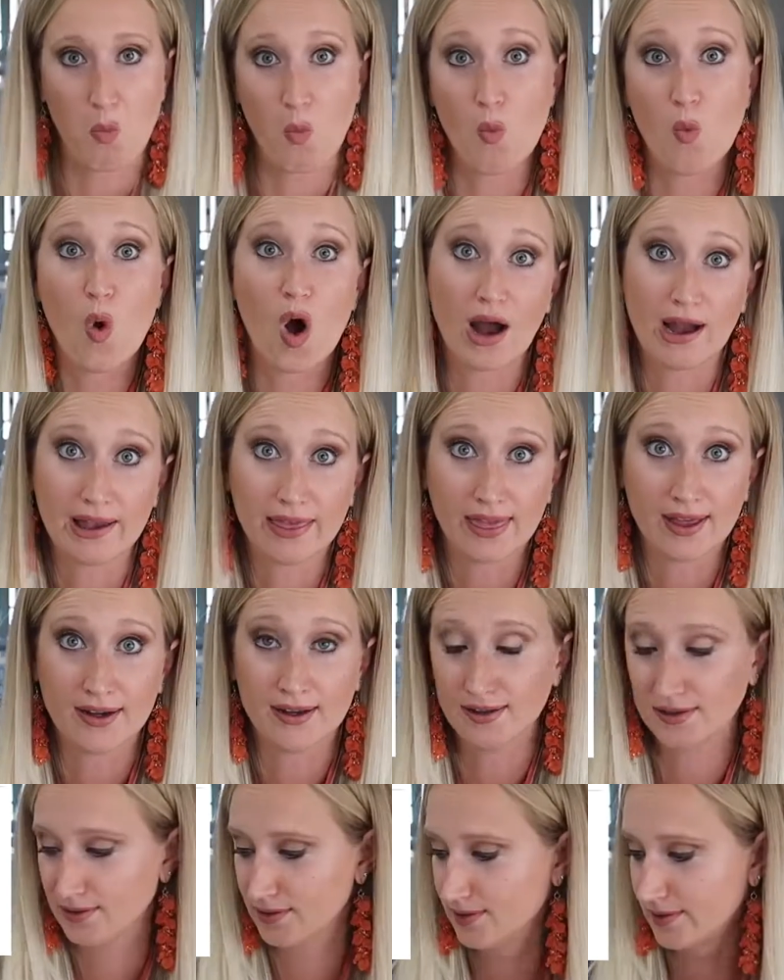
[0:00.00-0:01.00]
why that
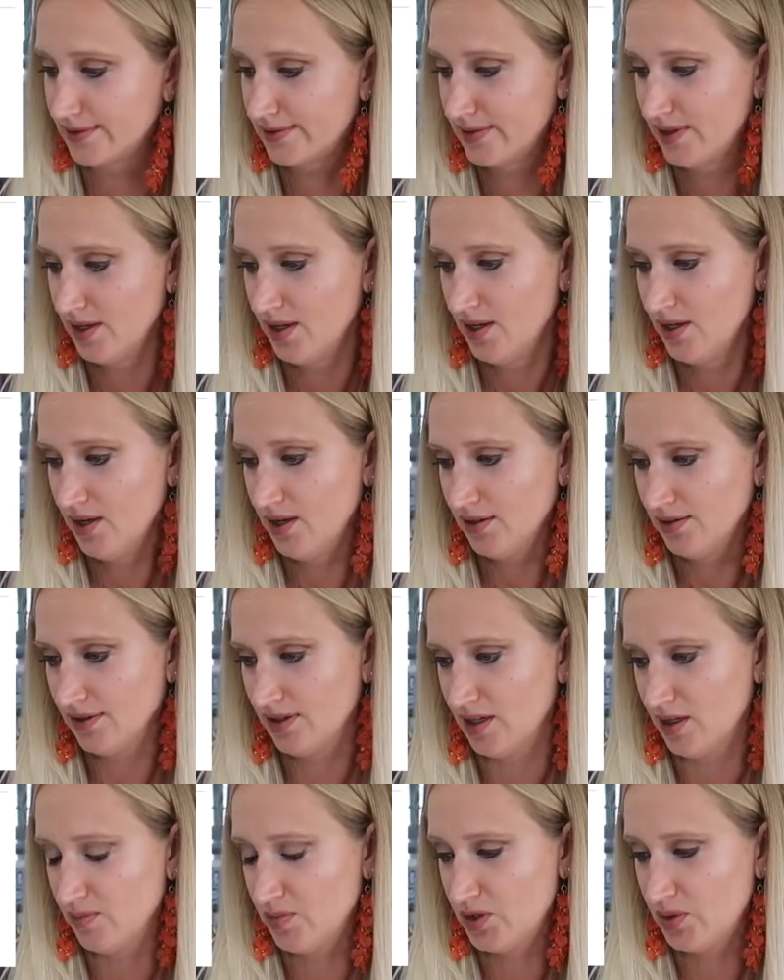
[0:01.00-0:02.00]
is.
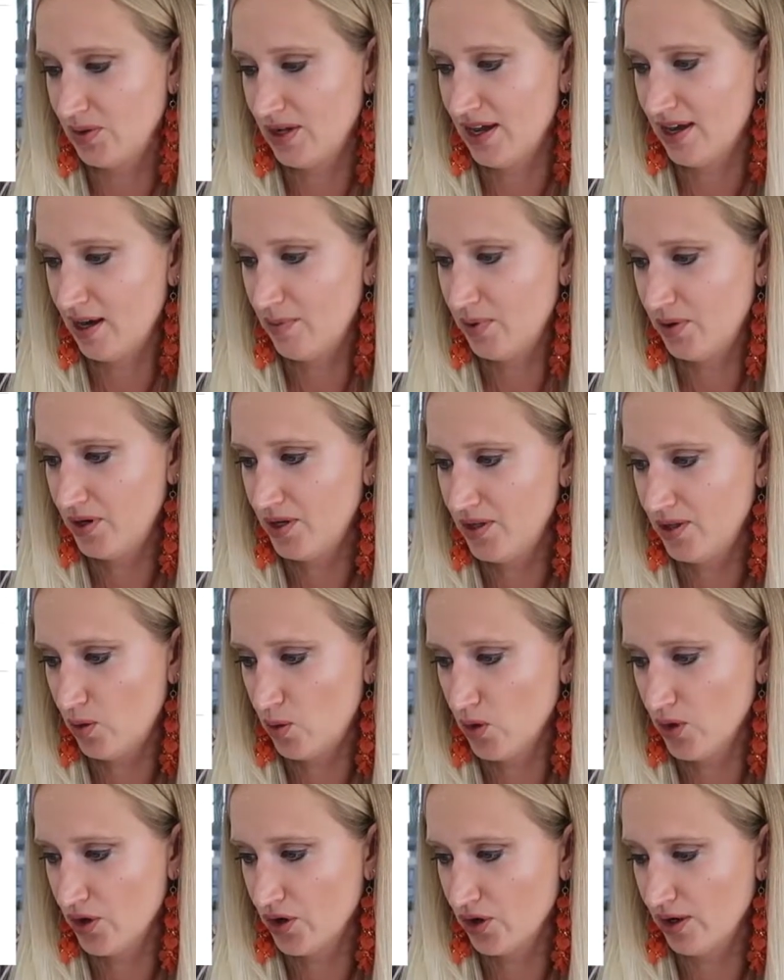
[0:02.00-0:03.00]
So again, I put in the
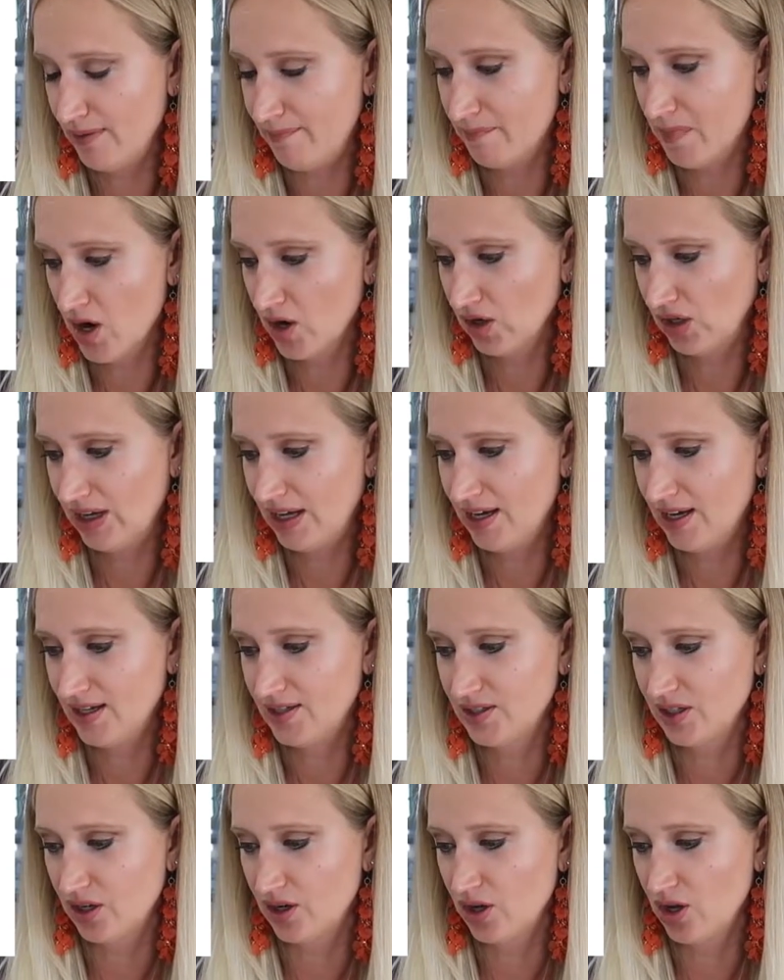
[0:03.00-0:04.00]
order at market.
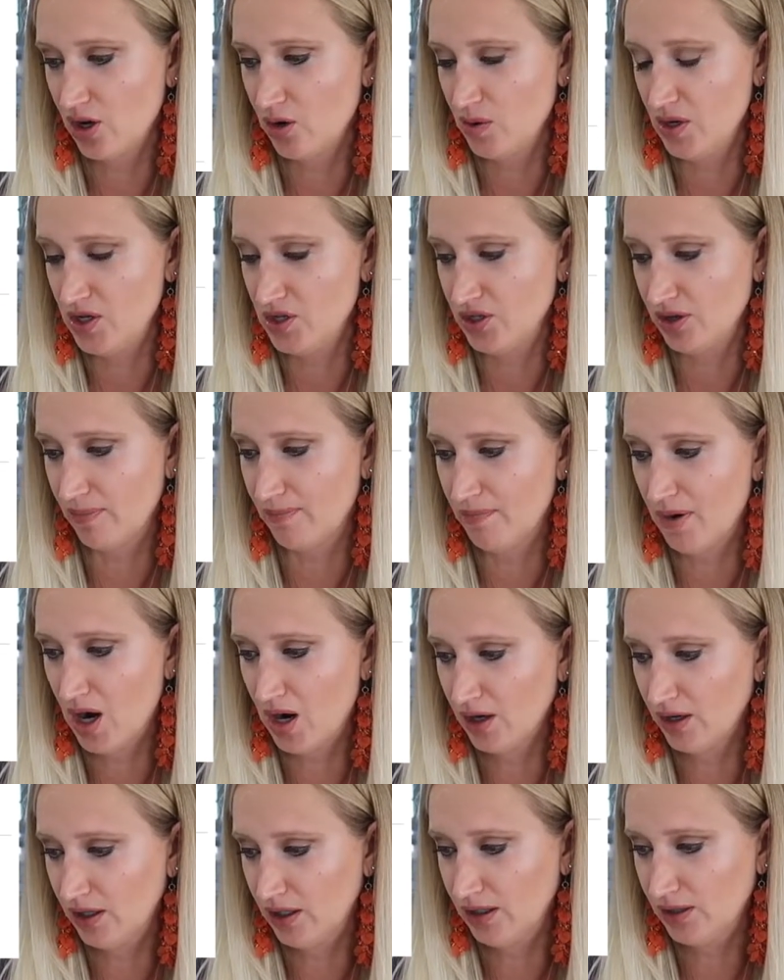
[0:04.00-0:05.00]
It's gonna go in
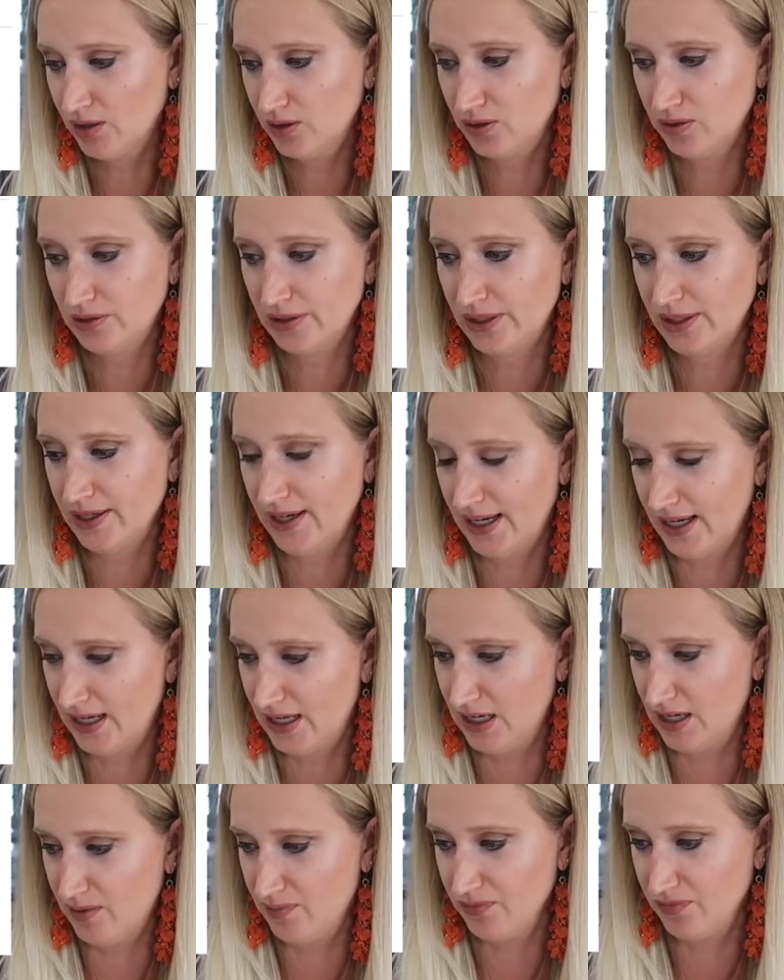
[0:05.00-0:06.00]
tomorrow.
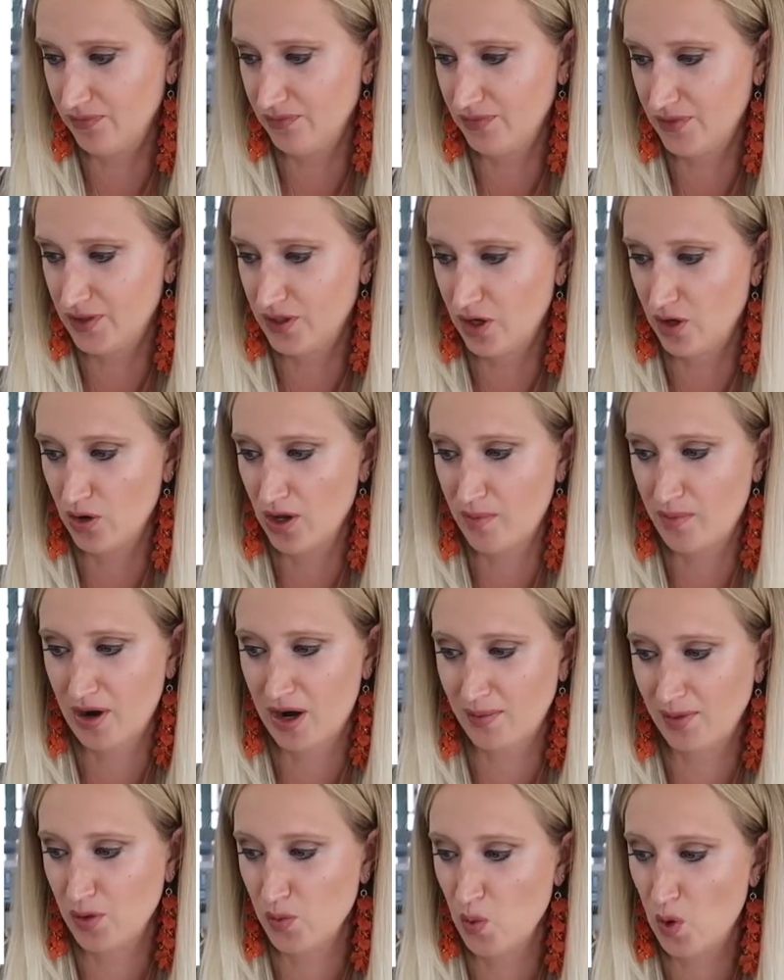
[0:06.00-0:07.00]
So it
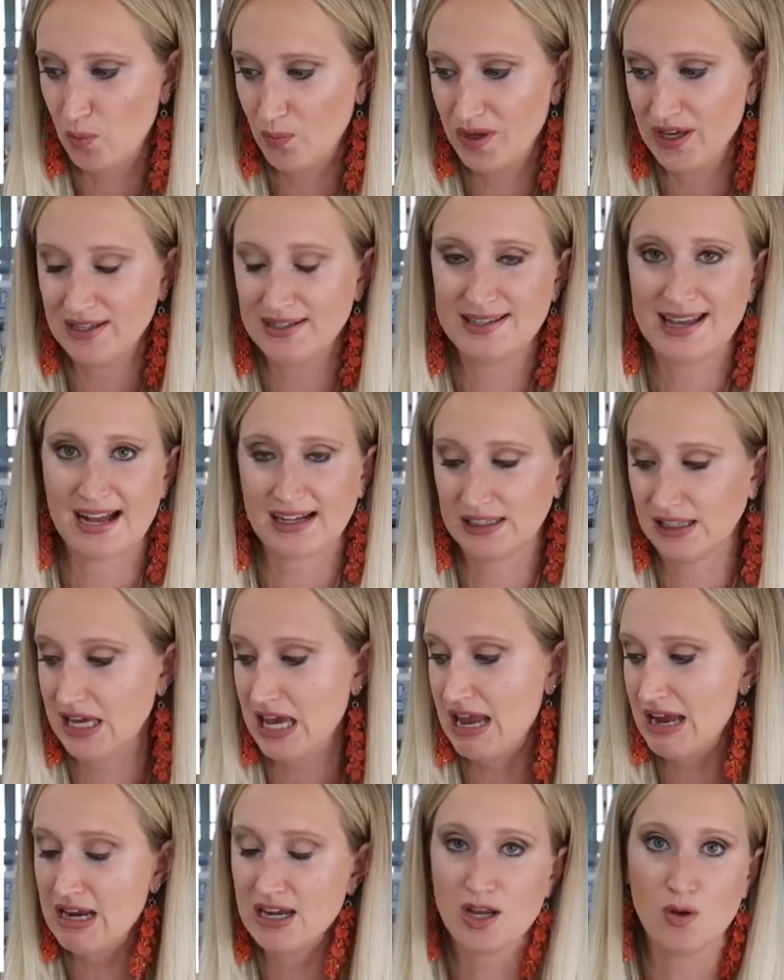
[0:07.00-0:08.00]
probably won't be exactly
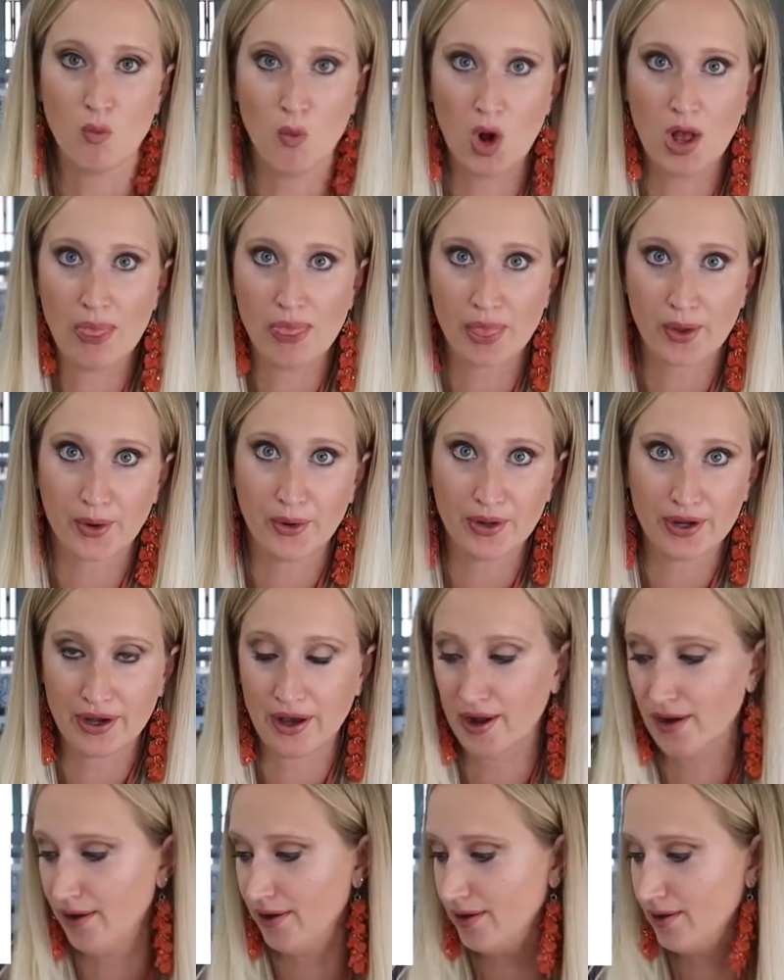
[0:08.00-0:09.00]

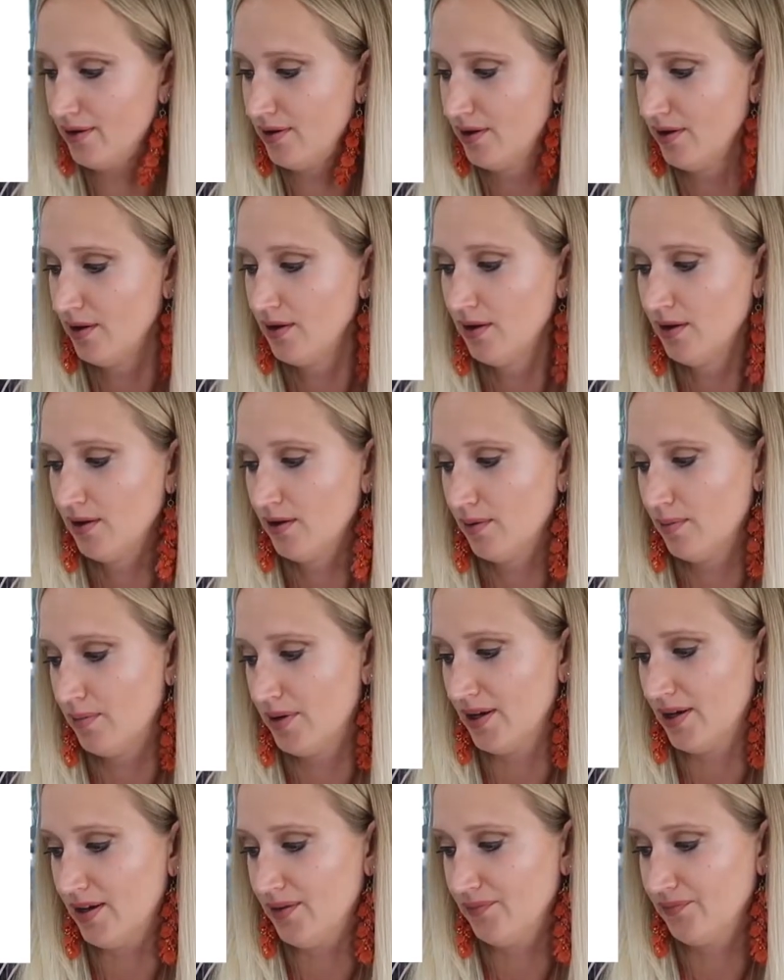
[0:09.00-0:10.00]
81.39,
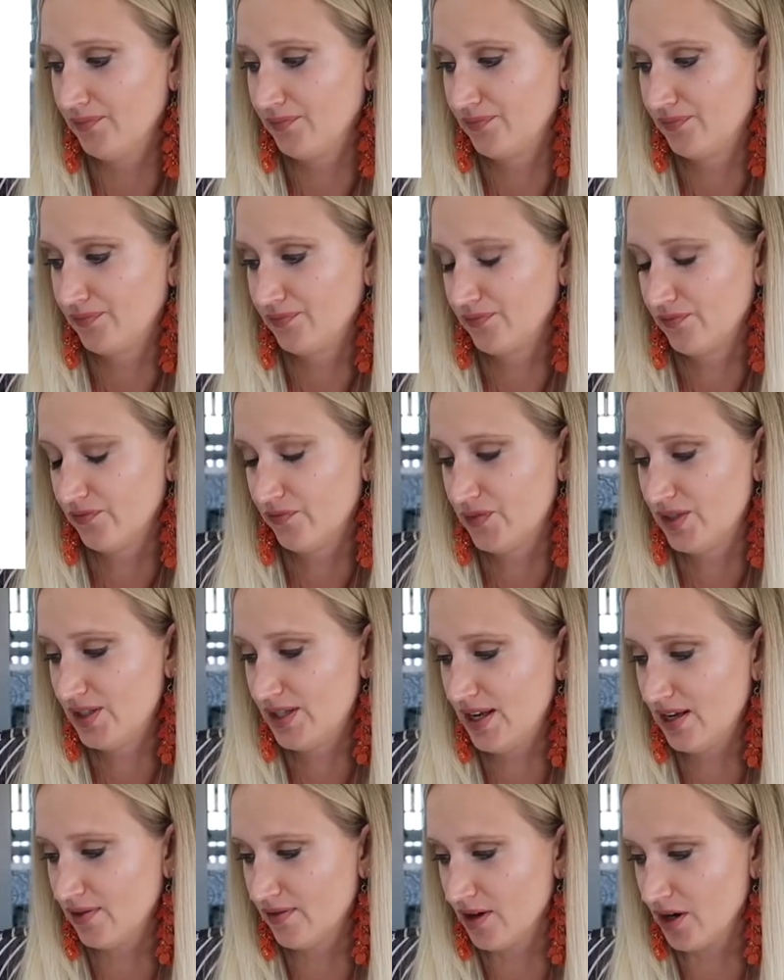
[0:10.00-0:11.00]
but for the
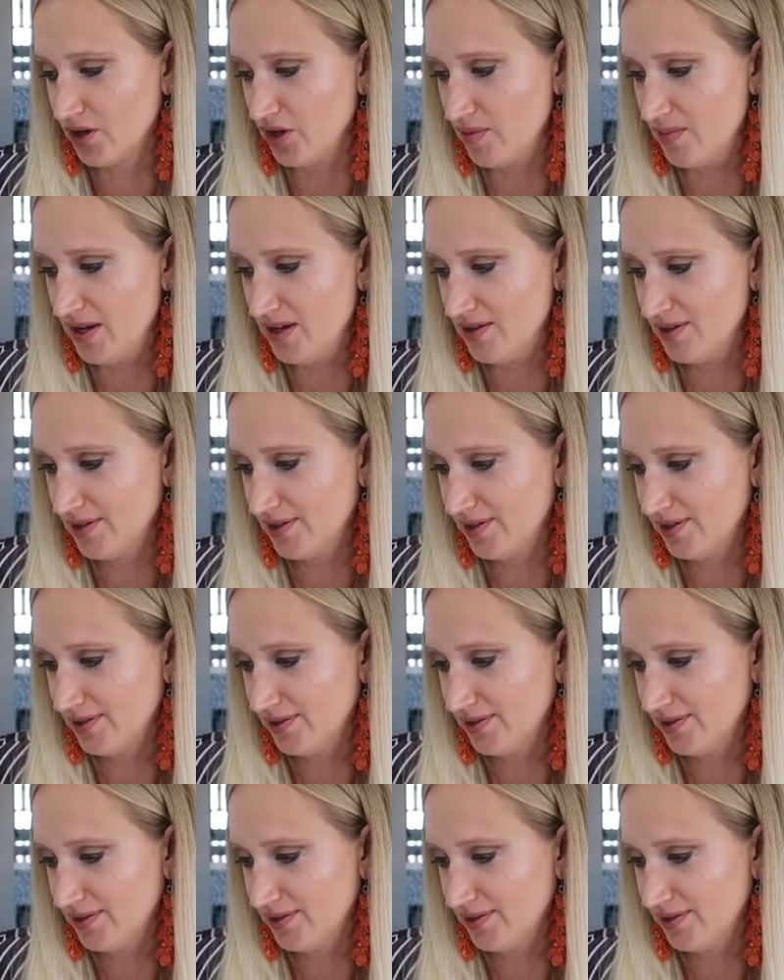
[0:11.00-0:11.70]
sake of argument,